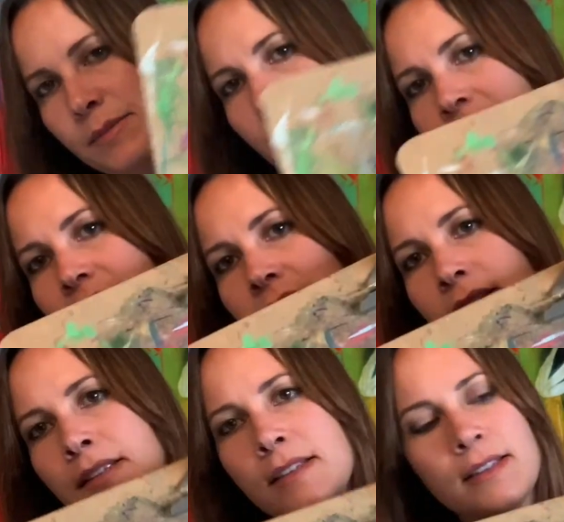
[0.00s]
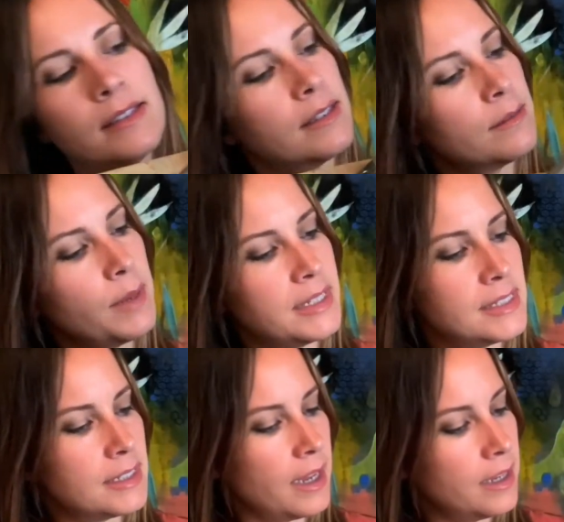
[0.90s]

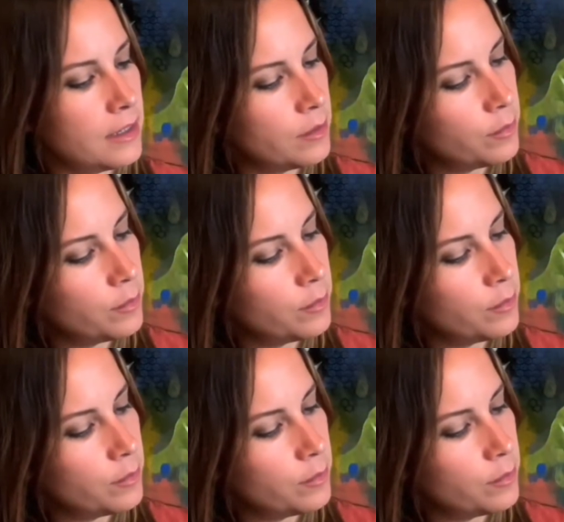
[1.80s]
Masonite